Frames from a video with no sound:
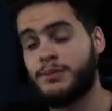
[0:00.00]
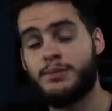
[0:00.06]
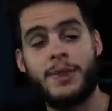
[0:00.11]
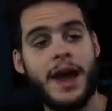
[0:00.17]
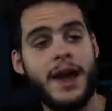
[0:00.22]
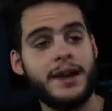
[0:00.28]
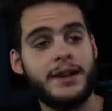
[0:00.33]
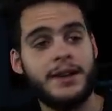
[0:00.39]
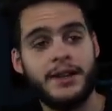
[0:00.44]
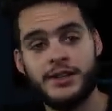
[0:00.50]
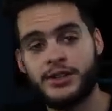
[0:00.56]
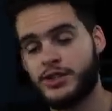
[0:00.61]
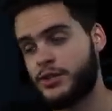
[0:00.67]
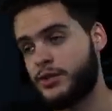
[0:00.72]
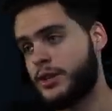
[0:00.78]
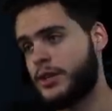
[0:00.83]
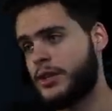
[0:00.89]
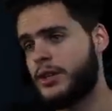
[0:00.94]
Madden
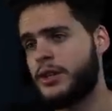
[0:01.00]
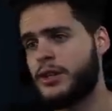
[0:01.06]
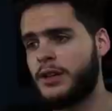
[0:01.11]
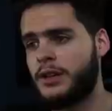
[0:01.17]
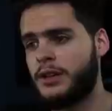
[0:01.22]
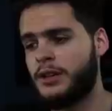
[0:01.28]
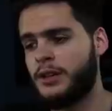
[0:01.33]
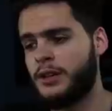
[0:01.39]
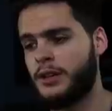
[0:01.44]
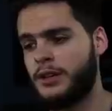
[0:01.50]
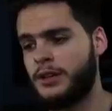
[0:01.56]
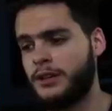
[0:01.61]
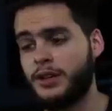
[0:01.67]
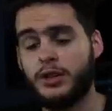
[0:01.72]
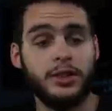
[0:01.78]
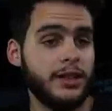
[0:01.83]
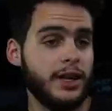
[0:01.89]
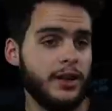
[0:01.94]
history,
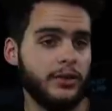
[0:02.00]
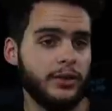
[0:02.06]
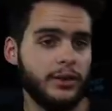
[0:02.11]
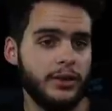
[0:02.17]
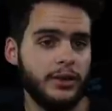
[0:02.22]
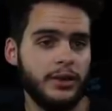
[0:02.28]
literally ever.